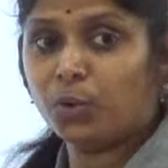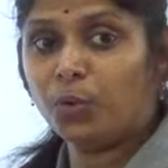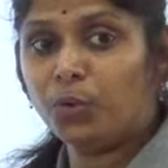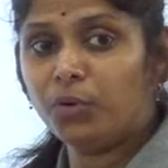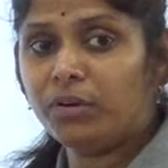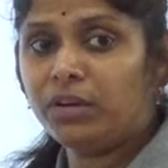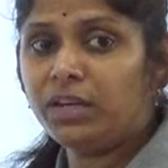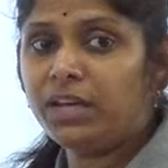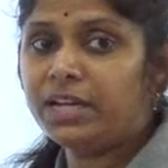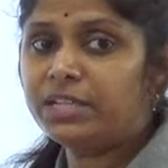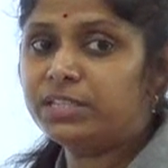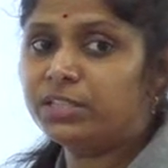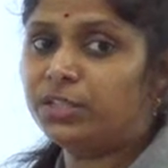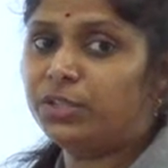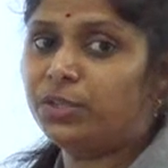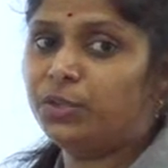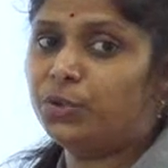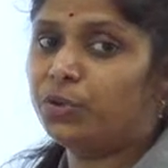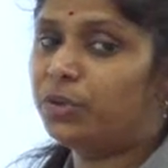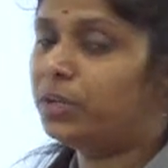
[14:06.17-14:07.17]
only its
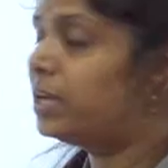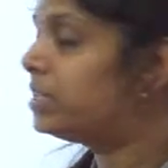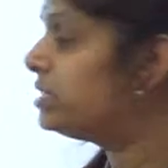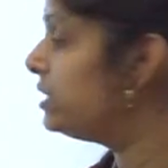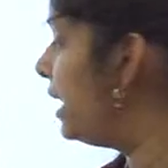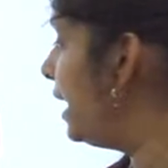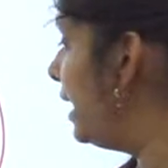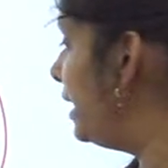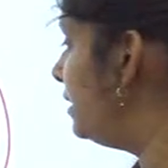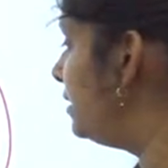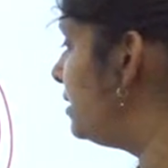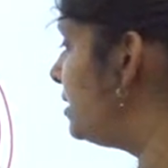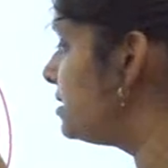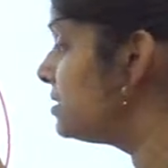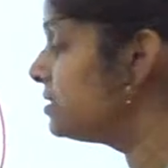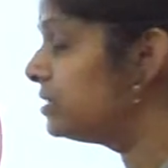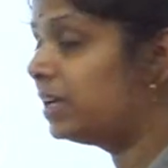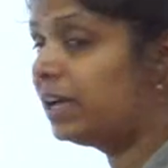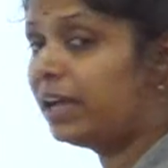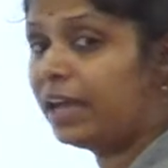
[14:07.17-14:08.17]
nucleus
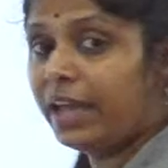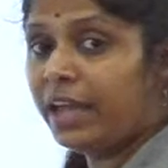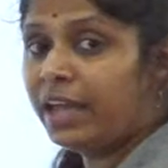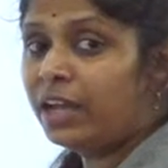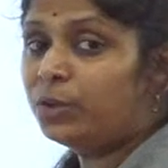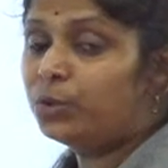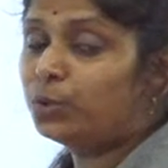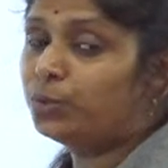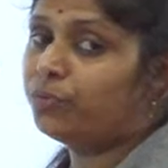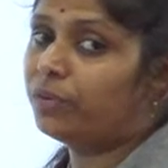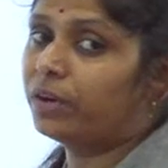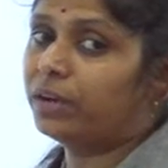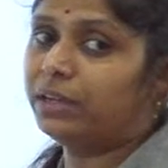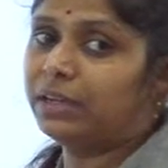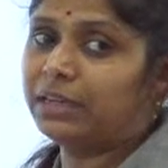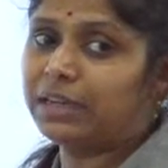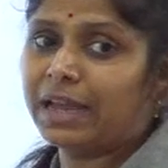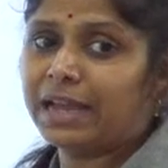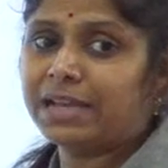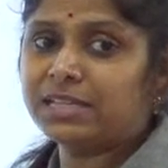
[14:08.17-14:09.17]
enters the egg to
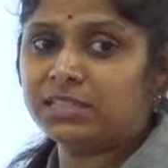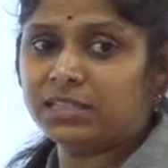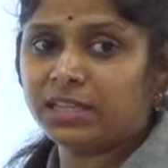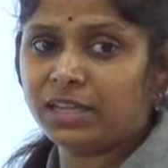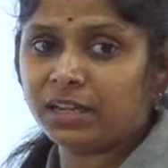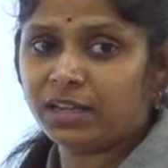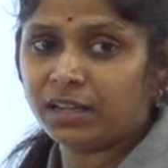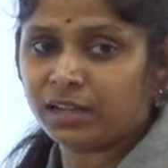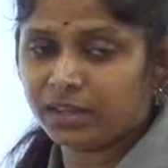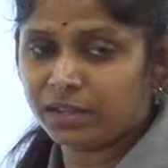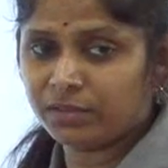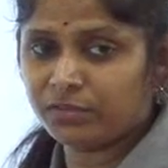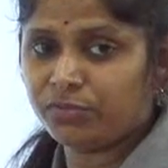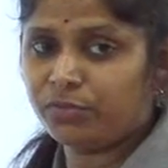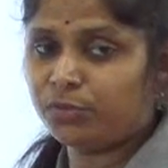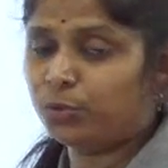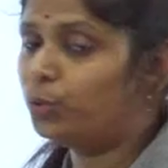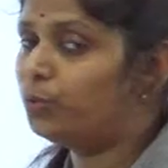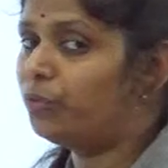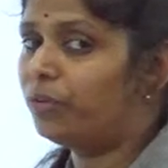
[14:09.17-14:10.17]
fertilize
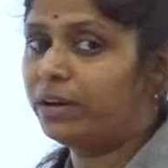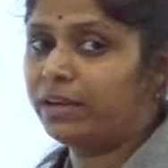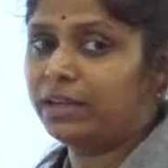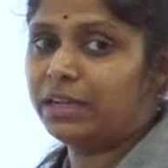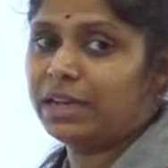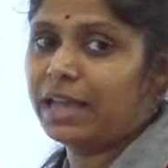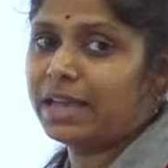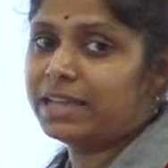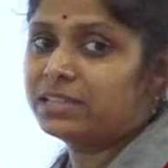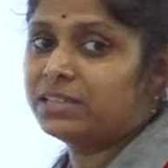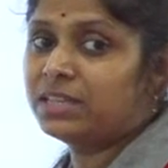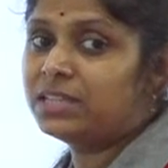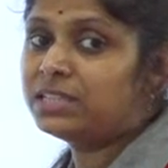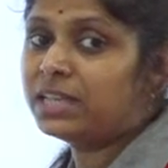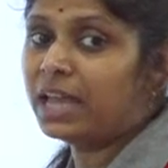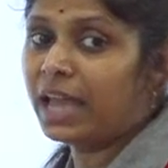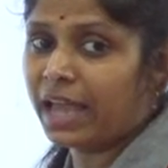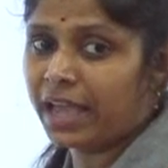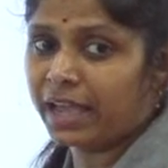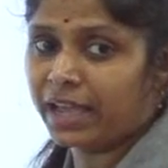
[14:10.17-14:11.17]
this
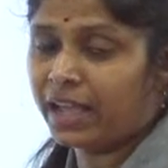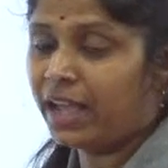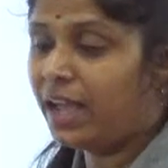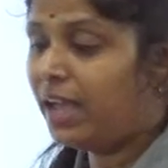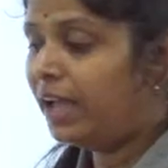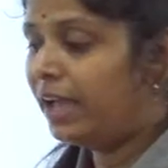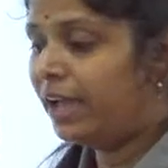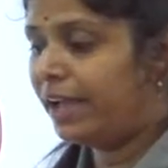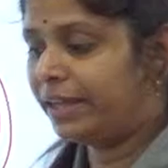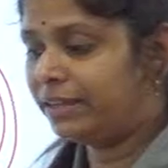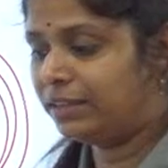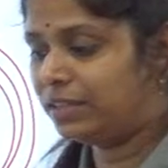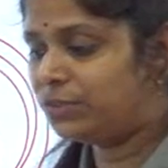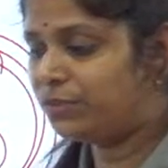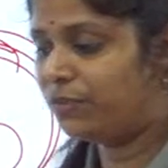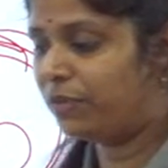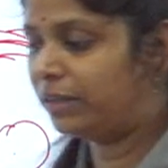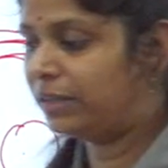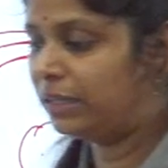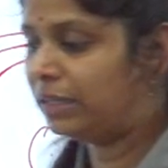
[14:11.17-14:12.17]
egg, and this
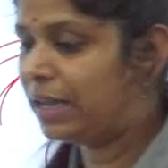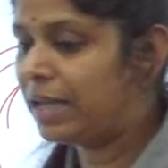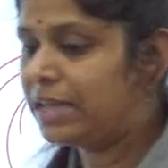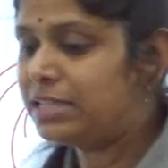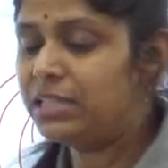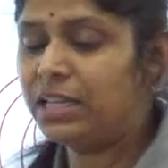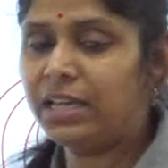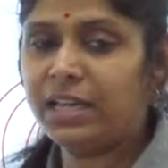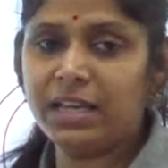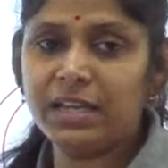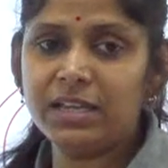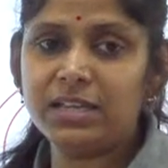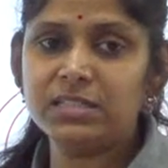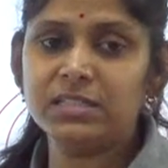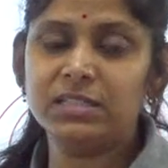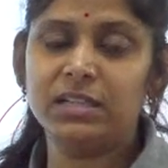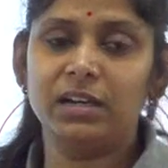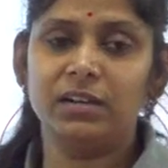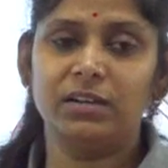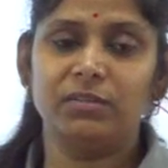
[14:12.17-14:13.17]
fertilized egg is
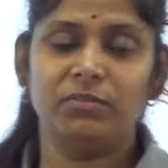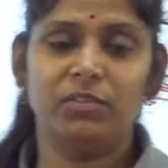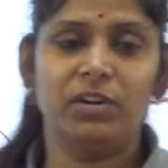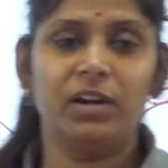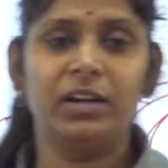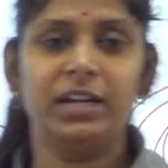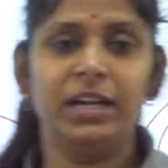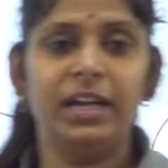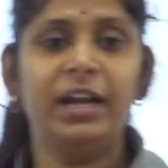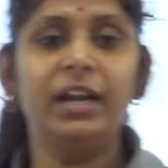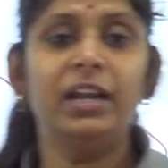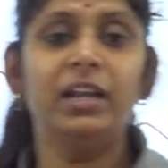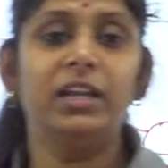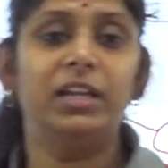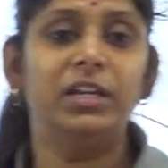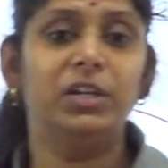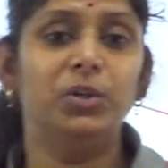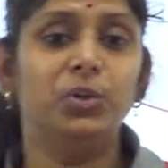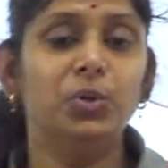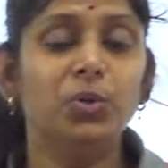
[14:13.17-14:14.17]
converted
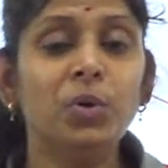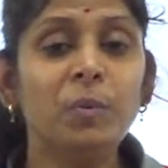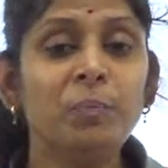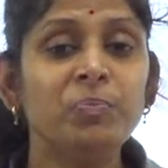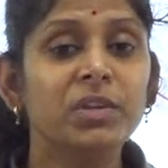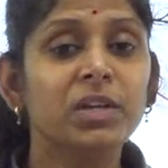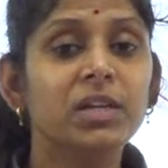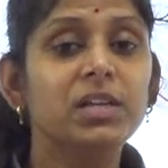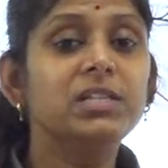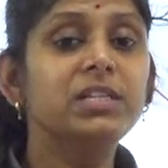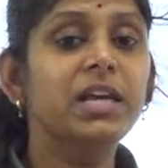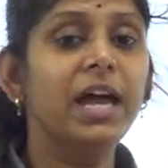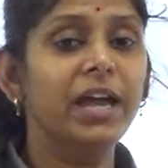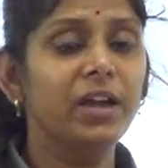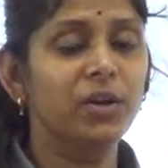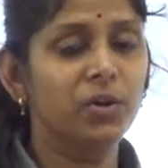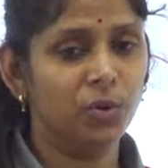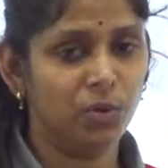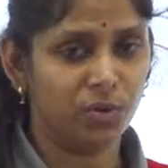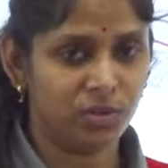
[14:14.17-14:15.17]
into
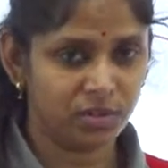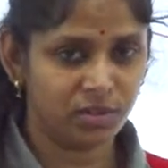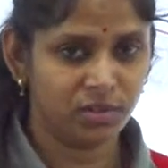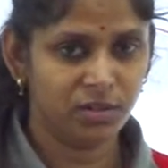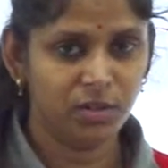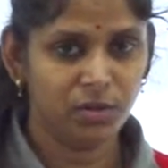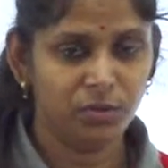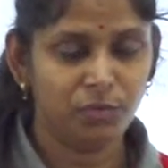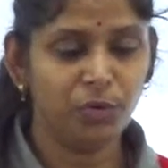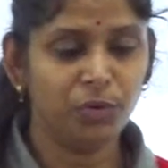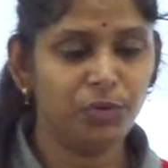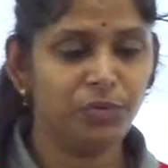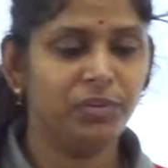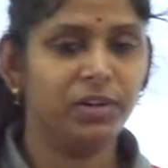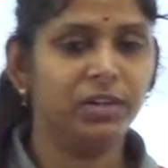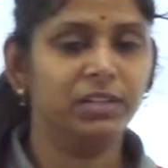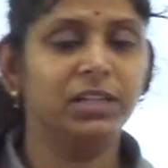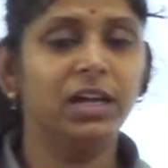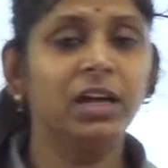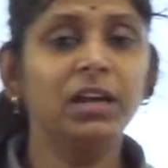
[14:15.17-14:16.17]
zygote for
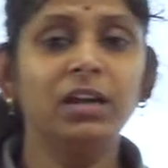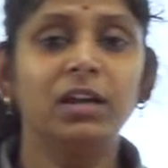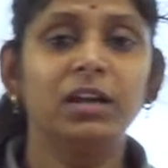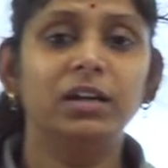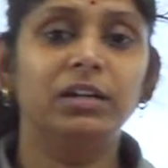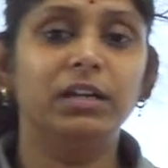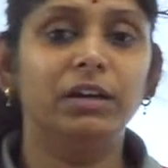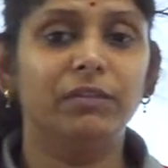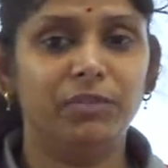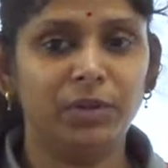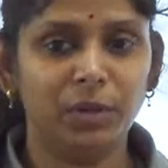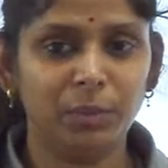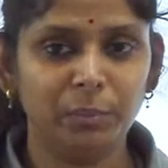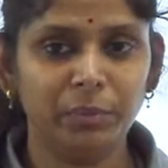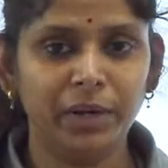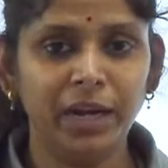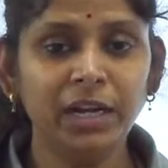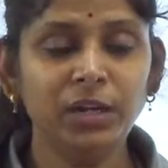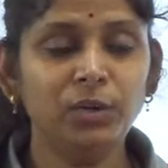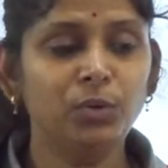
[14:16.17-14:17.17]
further
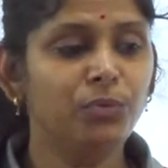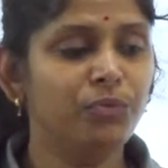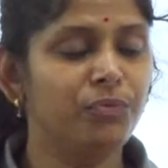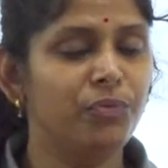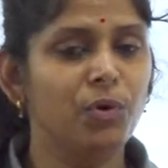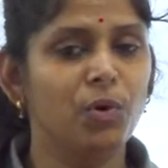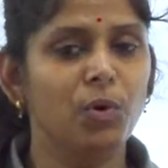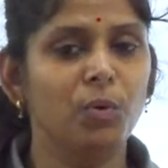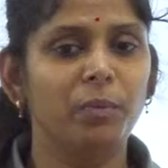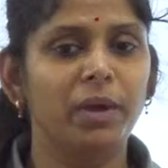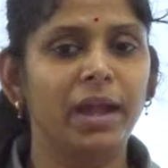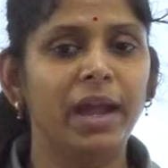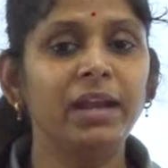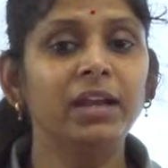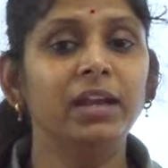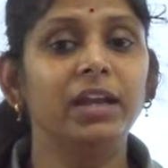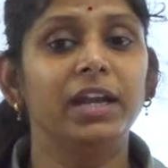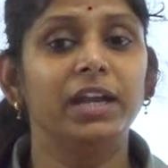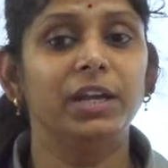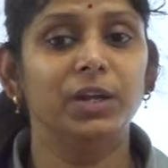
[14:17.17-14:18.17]
development to form
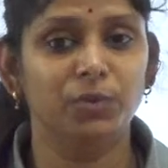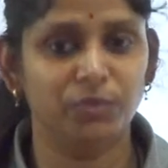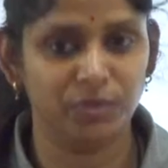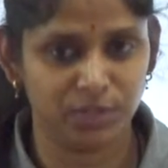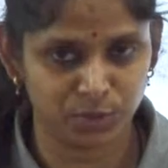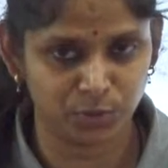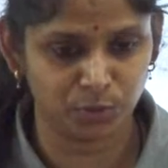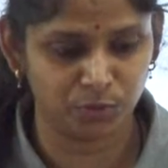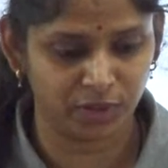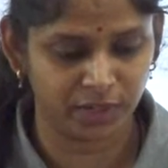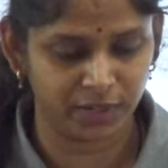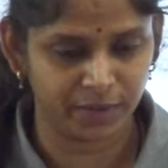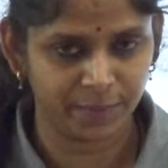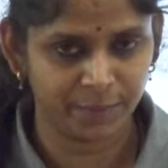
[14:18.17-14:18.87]
an individual.